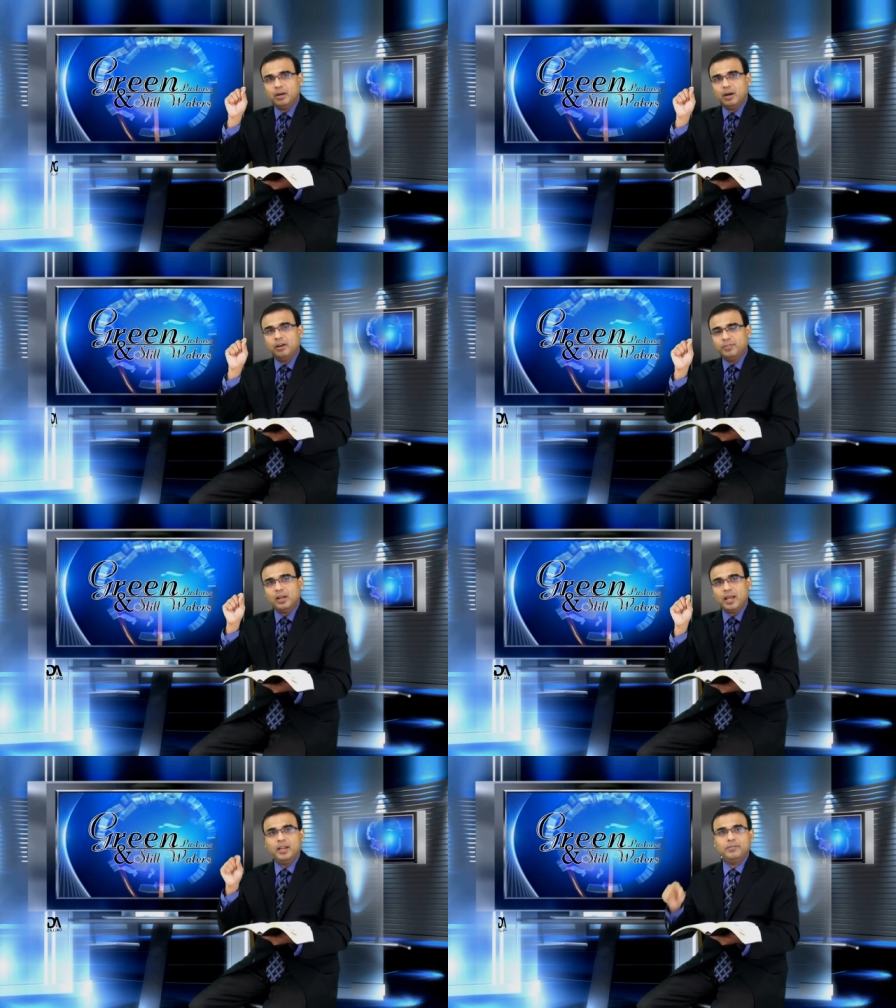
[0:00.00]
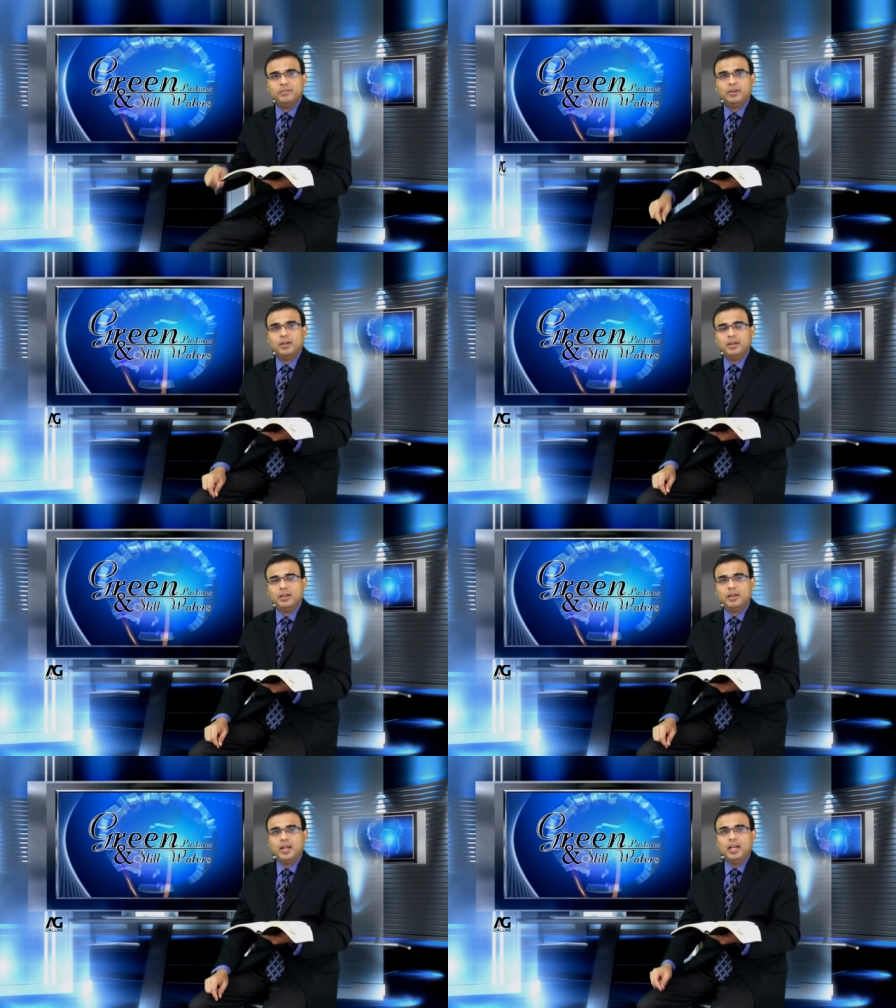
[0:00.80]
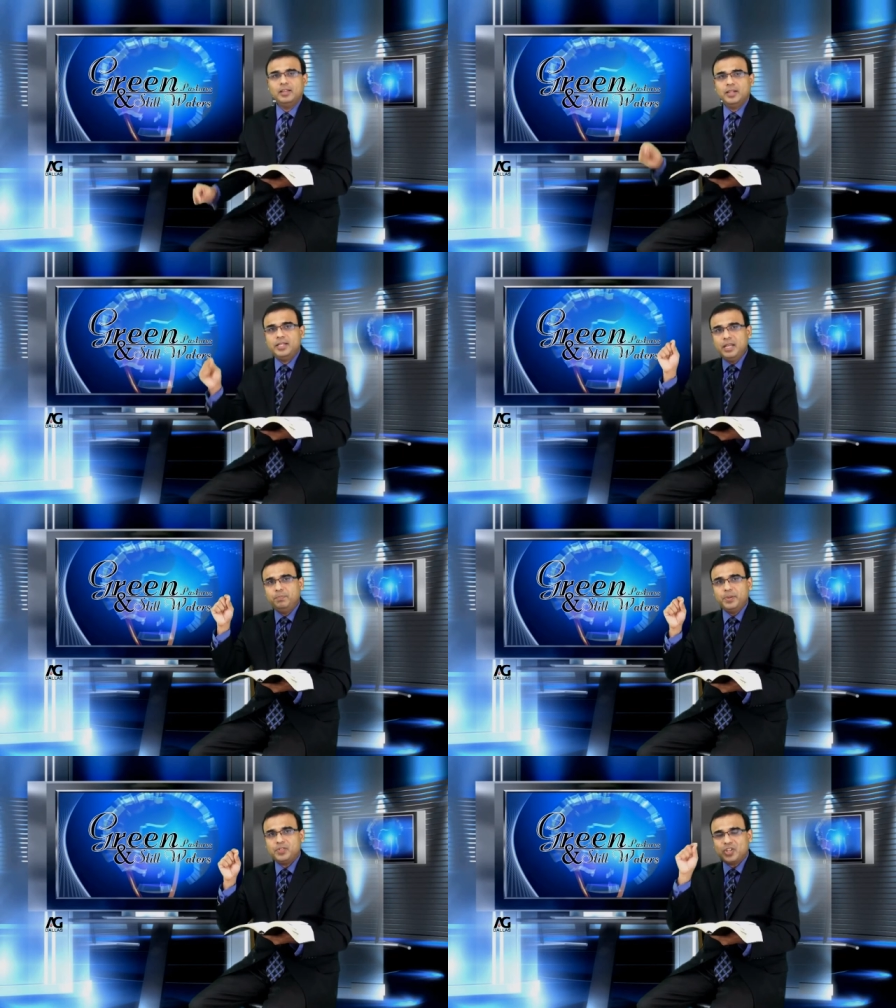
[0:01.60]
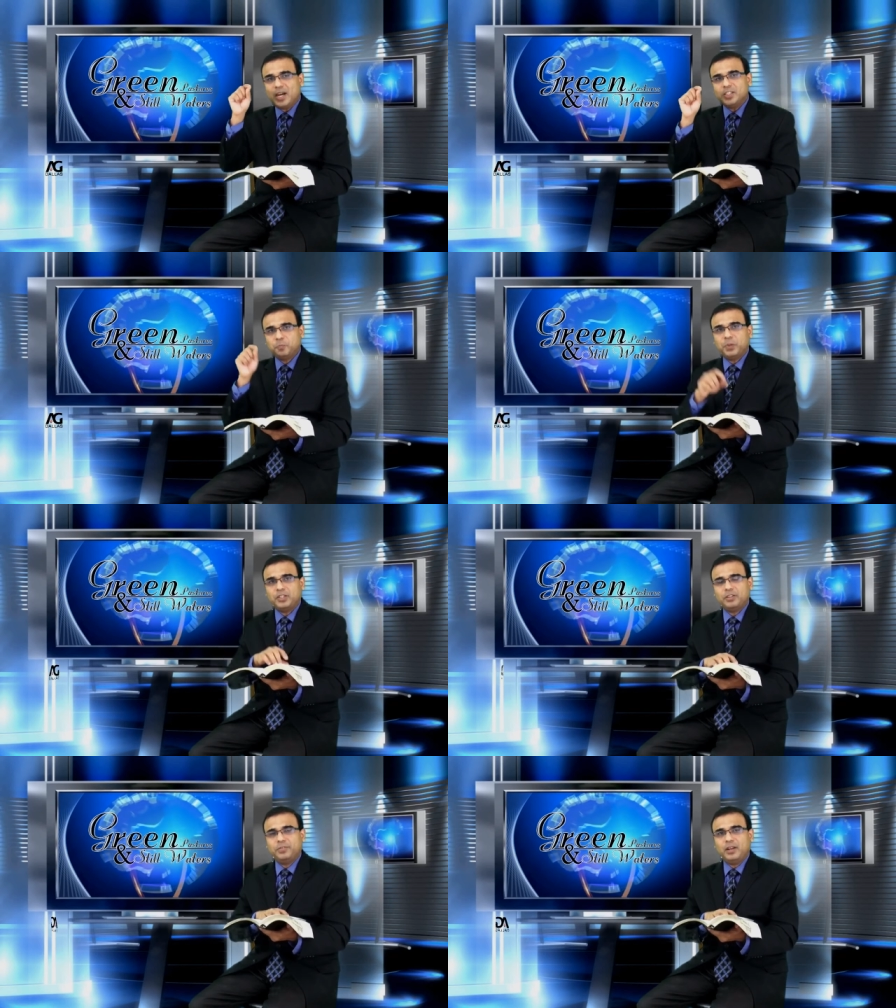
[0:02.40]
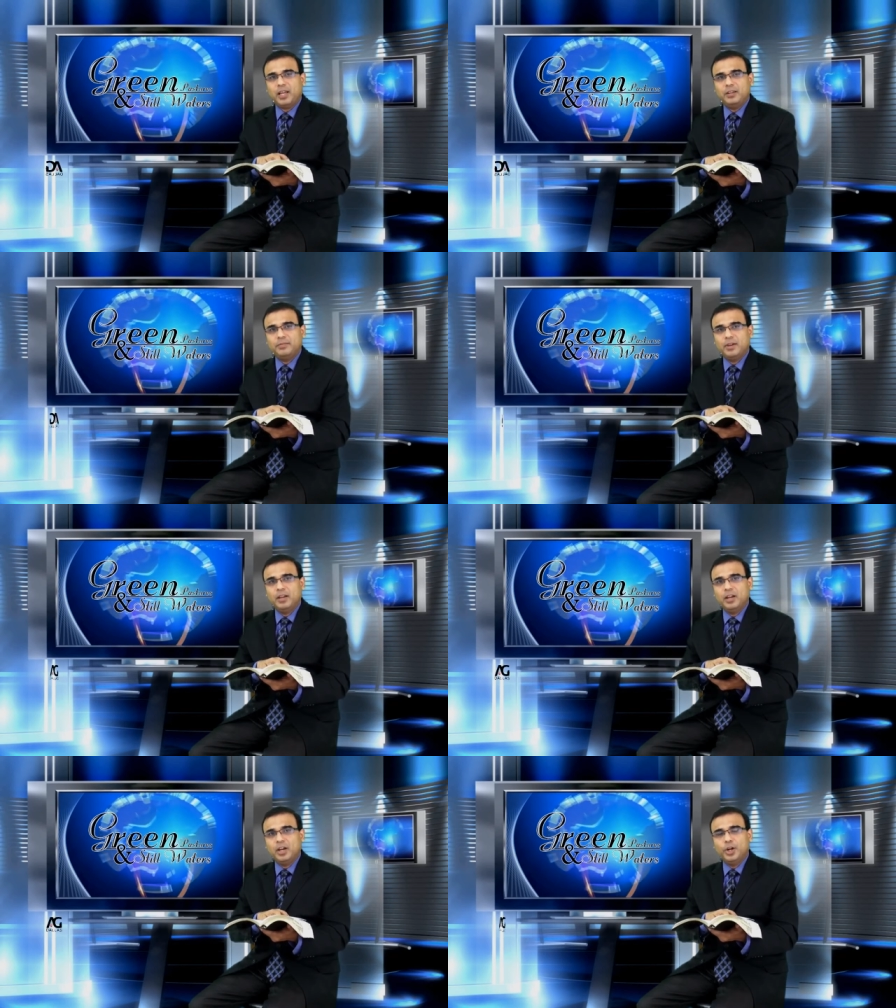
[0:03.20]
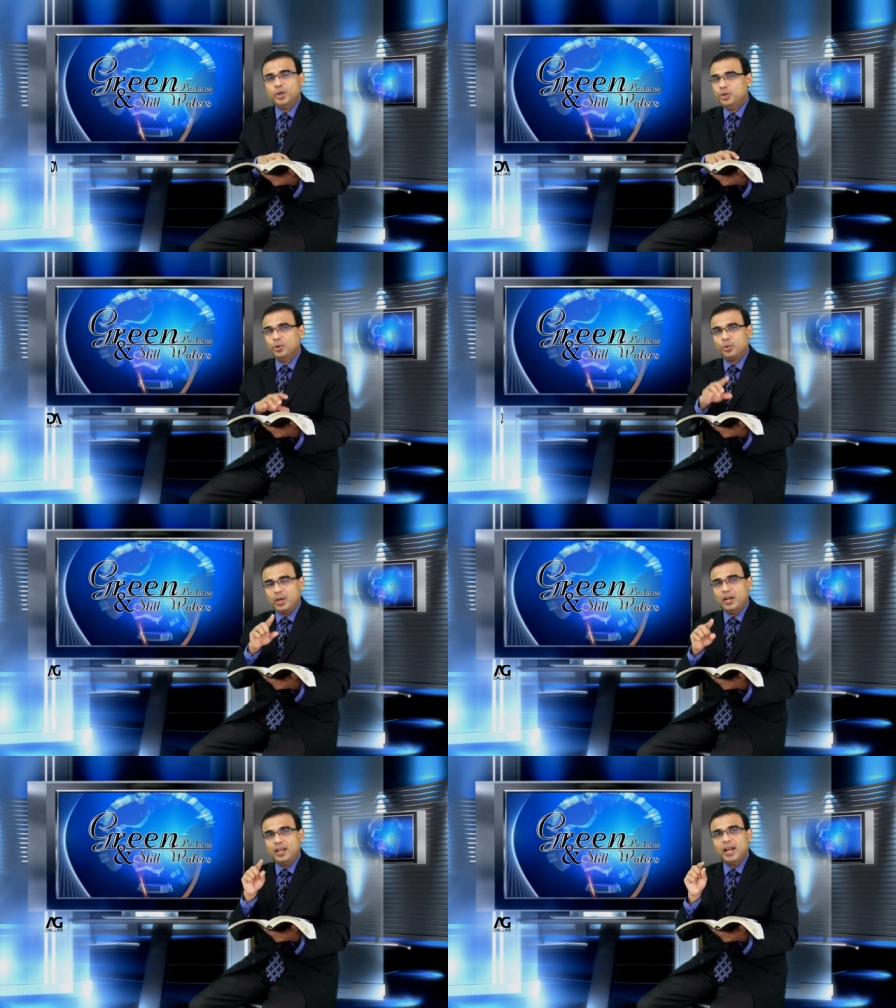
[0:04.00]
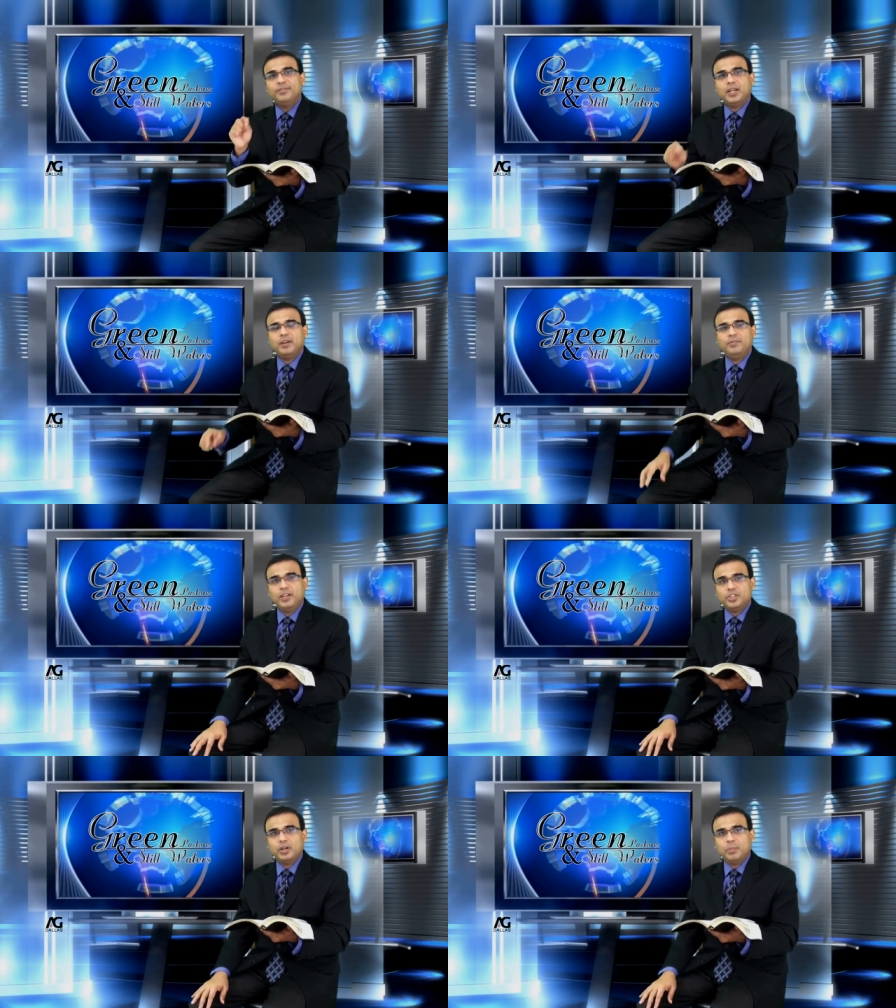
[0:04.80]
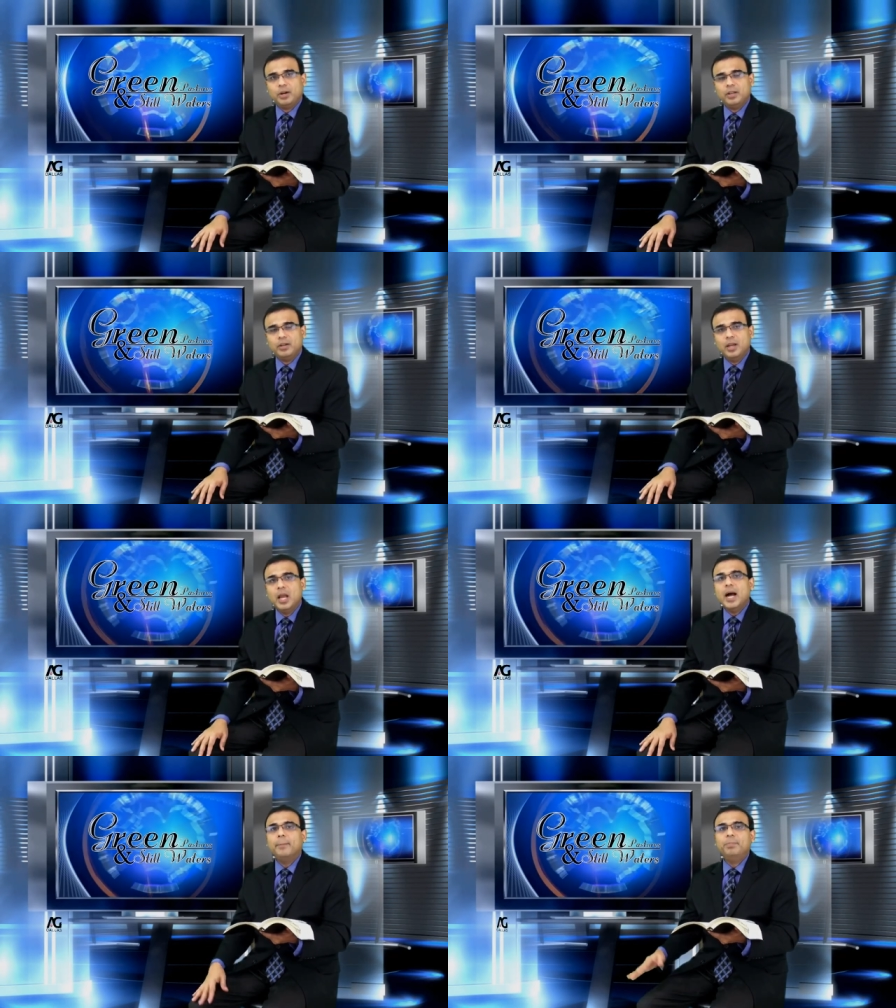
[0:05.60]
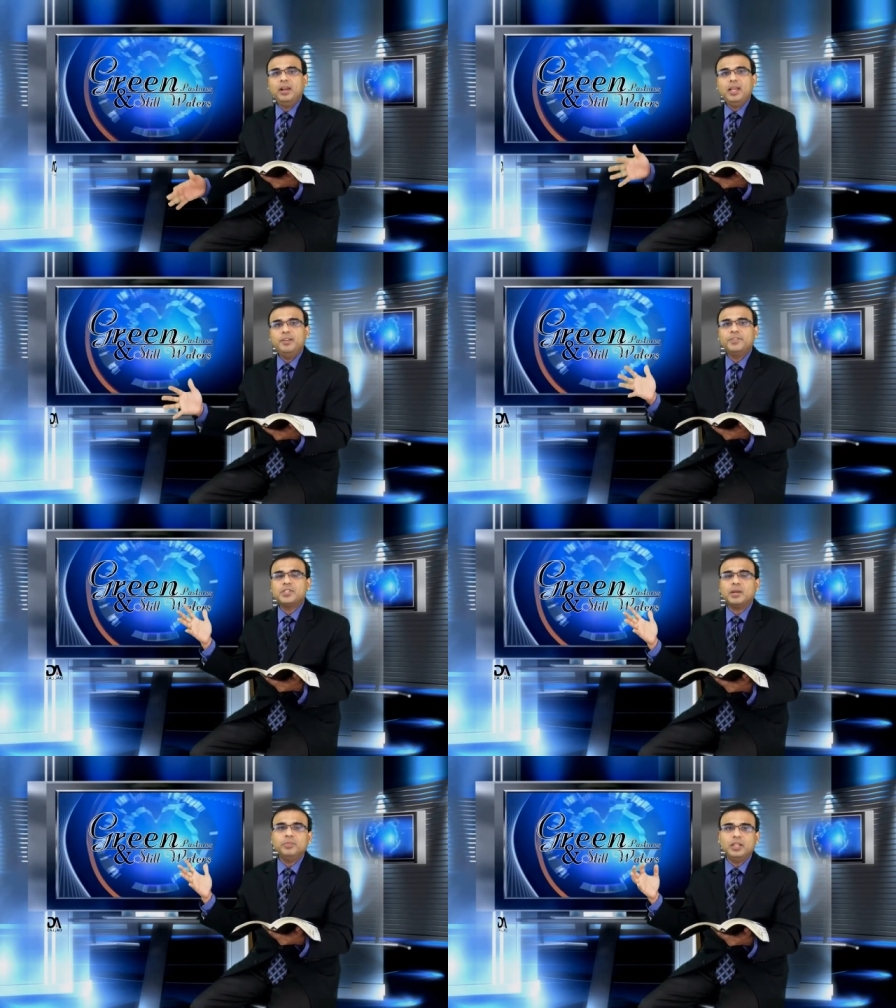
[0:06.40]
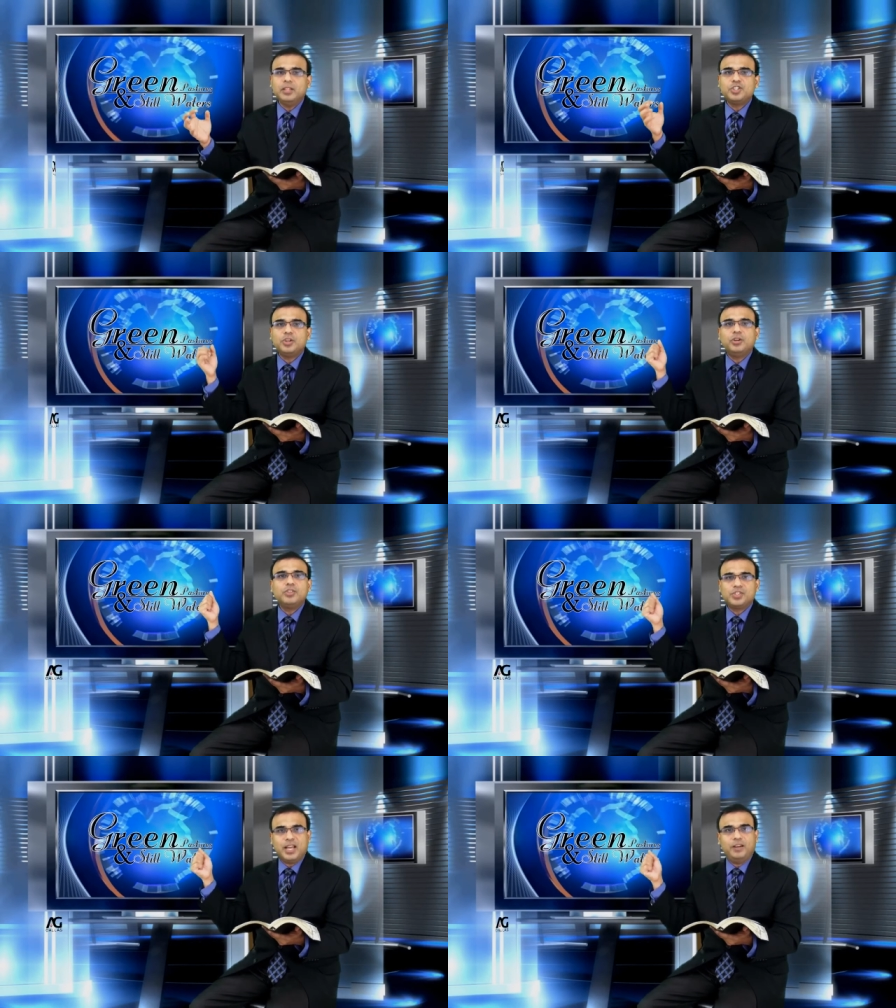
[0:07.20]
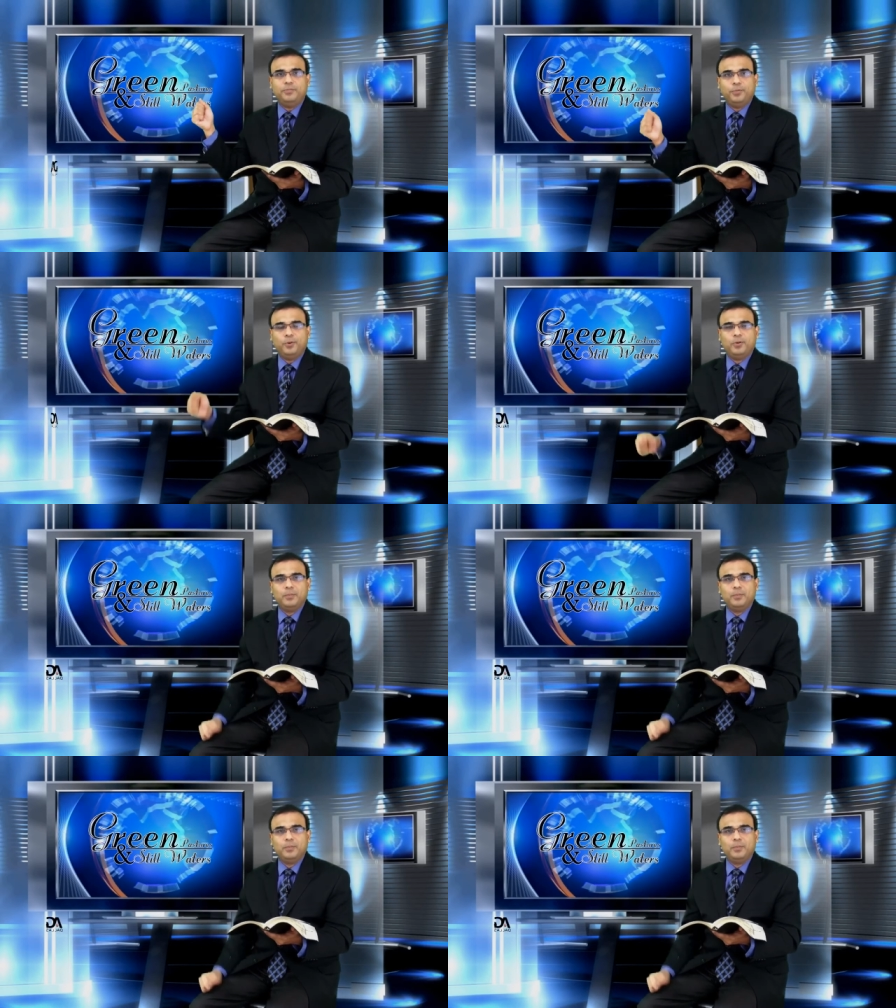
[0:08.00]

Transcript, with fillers: of your life, in the deepest aspect of your life, do you really have the conviction about it? A belief is something that you're going to stand for.